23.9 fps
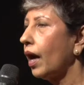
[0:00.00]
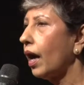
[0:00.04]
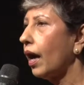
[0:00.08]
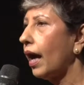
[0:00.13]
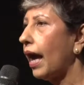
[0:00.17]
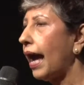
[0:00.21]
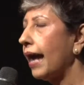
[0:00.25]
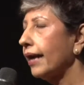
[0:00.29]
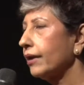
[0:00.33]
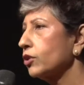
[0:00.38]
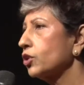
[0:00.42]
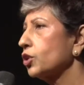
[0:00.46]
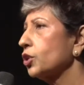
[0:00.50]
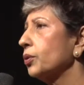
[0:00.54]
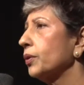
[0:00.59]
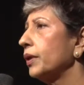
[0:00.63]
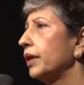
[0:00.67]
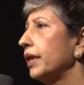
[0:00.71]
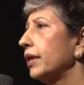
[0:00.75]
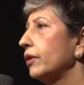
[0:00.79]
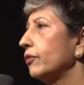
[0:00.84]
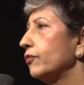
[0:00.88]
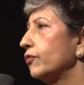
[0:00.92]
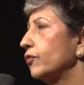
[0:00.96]

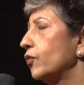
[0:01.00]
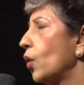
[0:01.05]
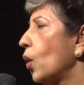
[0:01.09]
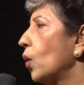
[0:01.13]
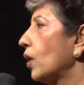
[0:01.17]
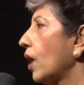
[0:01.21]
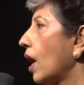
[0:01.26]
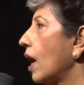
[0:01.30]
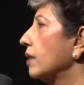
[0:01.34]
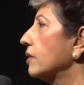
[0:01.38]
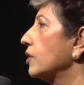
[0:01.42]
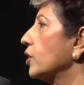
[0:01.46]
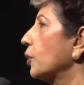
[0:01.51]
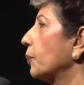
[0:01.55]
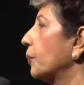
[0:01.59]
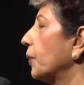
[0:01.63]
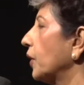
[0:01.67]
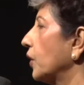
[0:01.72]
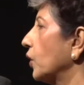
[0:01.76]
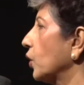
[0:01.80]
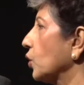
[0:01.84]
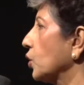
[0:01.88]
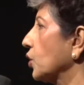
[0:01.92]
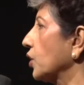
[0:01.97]
Actually, for
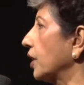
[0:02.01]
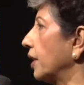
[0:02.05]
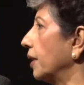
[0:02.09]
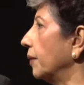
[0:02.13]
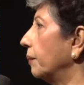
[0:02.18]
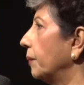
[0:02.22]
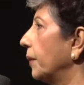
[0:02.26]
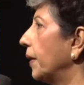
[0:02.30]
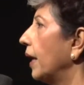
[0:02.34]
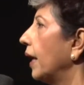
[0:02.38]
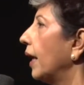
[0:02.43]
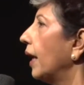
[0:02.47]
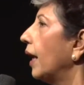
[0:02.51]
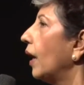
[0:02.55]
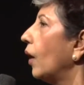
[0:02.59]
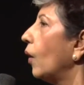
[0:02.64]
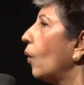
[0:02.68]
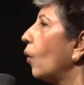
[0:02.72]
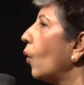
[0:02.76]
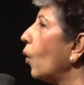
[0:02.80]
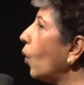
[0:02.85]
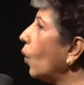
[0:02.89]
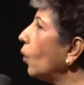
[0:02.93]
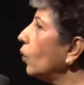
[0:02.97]
entrepreneurship,
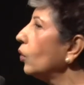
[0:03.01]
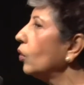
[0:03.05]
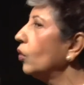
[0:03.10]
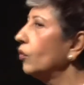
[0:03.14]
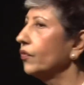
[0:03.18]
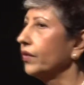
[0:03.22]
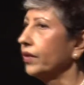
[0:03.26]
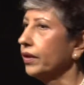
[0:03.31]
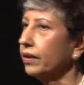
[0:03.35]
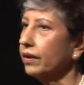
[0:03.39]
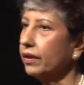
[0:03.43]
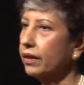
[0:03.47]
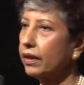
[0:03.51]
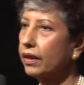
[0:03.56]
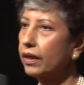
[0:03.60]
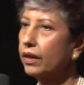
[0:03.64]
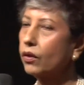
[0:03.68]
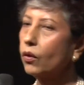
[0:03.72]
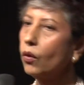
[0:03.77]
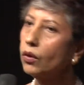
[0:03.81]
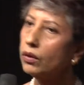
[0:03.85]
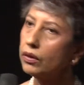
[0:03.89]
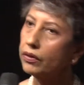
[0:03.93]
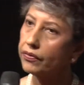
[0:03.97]
all over and
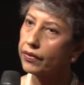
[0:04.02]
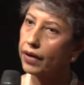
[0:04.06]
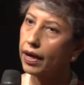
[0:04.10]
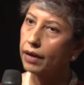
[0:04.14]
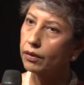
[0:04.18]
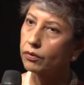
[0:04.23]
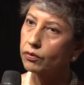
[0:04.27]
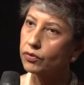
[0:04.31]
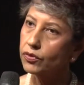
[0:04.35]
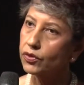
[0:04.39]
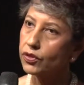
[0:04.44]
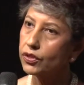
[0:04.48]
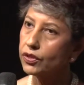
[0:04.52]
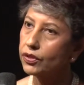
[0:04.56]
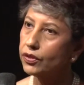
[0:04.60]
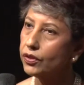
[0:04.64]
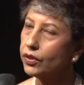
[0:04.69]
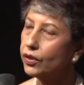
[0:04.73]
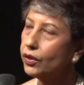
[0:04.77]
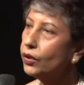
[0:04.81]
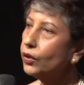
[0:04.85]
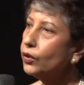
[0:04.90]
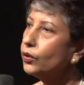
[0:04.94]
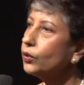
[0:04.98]
all around,
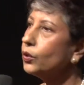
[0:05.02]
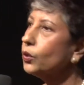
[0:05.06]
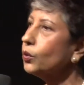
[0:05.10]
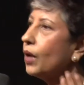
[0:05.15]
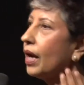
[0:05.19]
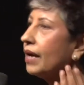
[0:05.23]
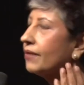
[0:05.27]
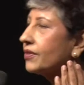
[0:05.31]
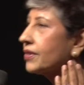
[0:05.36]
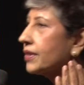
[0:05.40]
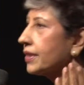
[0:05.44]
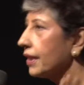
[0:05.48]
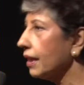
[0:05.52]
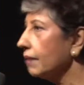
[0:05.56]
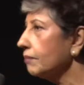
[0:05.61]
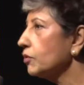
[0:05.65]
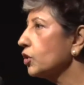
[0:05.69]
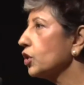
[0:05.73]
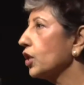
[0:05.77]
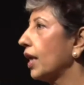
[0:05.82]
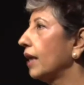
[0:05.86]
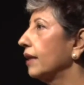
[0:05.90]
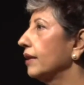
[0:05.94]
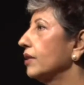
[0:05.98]
you have some
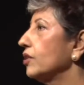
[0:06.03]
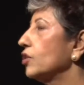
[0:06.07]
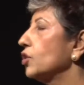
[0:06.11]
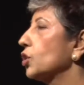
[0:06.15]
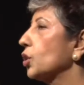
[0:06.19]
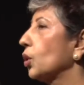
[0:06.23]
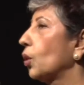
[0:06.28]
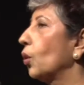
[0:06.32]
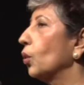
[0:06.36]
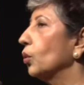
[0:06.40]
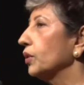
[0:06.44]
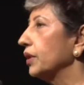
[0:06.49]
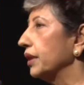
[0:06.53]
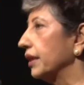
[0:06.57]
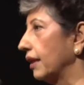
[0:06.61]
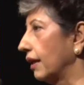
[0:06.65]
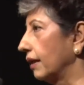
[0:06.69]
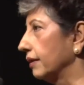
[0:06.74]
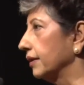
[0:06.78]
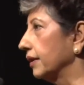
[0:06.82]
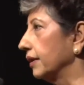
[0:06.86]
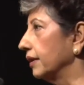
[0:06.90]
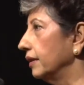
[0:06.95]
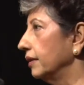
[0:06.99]
challenge or the
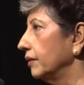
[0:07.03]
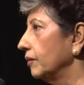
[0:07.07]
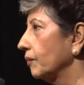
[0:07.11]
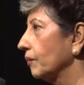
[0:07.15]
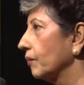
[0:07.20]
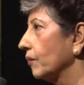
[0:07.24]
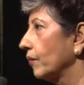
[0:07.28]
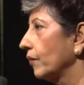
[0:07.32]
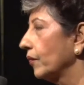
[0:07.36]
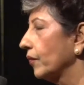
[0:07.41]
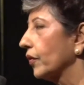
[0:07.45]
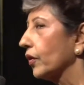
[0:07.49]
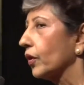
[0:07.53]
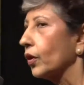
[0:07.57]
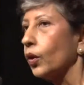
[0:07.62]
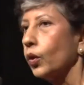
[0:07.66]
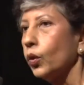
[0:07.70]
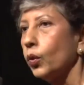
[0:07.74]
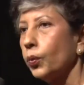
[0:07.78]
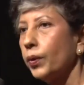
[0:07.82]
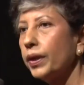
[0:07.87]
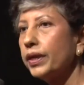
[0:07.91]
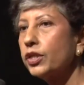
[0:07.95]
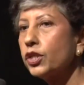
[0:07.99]
other,
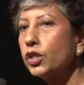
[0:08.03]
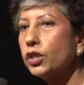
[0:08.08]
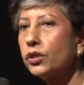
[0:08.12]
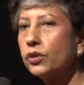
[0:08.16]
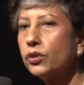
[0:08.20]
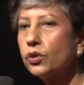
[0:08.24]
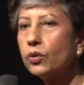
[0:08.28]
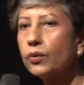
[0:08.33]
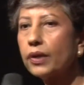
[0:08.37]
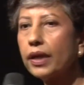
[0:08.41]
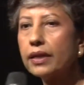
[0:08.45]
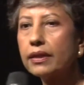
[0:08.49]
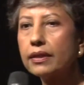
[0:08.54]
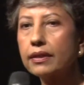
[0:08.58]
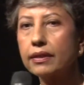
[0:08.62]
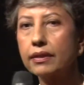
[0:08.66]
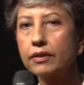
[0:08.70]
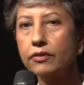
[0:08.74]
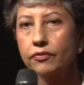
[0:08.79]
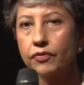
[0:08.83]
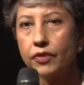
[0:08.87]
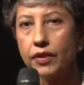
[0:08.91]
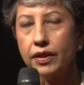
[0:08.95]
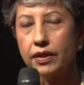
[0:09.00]
which you can
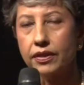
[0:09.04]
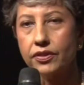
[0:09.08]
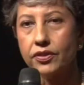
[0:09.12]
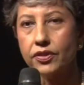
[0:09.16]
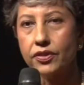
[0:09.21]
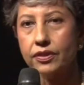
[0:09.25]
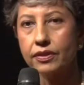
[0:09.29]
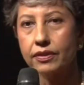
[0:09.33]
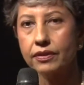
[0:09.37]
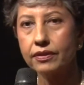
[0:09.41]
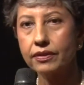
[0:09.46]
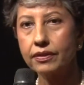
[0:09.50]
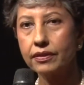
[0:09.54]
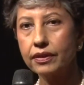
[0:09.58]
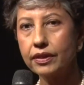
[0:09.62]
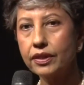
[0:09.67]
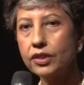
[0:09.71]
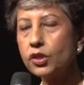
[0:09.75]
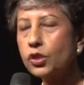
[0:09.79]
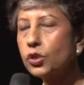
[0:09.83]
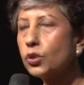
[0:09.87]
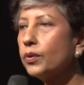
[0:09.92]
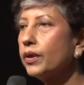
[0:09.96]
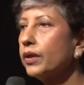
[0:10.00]
convert
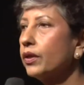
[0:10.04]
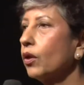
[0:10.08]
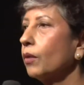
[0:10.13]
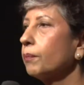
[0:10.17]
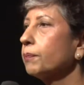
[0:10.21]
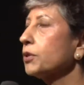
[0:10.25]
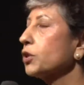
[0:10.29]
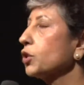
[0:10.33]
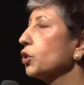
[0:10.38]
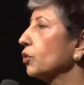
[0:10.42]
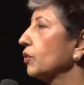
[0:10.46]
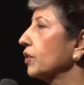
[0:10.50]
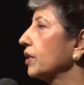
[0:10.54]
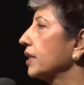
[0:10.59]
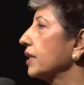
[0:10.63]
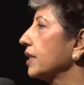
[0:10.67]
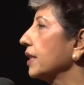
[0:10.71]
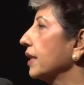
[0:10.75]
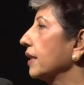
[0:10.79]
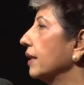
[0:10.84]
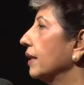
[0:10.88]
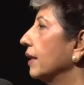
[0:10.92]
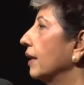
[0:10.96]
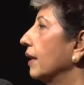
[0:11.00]
into an
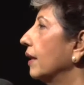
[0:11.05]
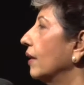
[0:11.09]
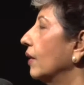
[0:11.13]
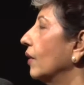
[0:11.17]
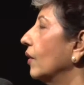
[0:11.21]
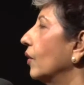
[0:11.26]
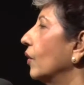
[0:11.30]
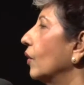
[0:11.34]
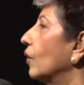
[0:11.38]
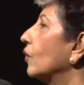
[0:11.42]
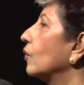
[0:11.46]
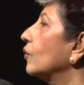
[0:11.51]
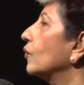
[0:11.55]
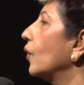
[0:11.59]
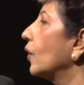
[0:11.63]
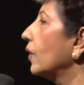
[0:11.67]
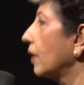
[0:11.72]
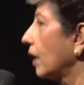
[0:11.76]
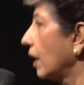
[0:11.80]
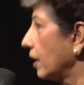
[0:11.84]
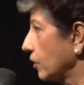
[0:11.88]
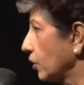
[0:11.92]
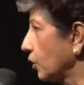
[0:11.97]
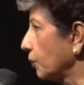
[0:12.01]
opportunity for
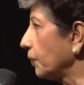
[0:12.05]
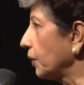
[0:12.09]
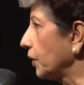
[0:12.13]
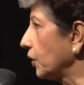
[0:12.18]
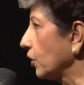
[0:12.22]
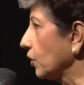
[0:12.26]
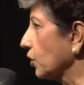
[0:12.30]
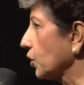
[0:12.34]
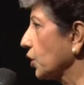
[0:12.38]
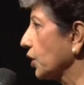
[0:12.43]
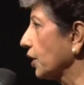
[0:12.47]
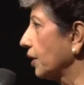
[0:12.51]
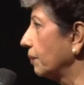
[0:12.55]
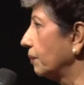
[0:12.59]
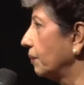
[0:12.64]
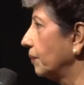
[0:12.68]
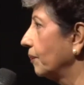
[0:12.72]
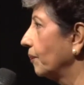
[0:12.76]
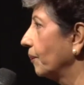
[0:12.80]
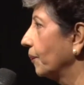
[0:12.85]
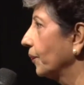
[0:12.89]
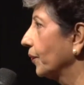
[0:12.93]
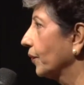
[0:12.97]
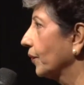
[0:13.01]
entrepreneurship
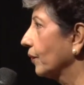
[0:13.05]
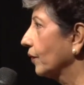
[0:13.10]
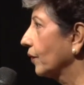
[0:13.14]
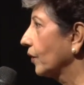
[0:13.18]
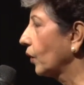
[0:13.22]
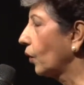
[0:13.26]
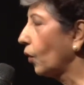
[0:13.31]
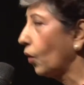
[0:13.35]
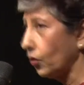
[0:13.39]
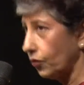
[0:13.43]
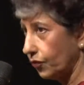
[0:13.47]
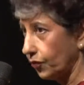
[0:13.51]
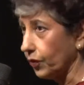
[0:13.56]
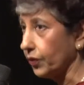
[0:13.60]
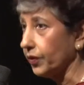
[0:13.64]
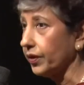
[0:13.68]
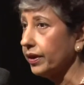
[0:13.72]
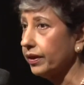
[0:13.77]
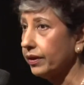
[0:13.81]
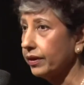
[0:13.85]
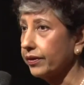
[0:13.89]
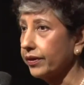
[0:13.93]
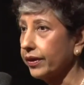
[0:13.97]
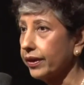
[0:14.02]
or for your
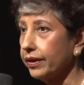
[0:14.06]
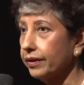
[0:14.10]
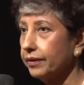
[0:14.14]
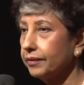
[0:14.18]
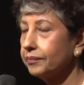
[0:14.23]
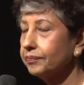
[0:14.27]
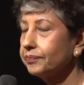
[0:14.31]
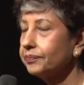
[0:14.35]
career.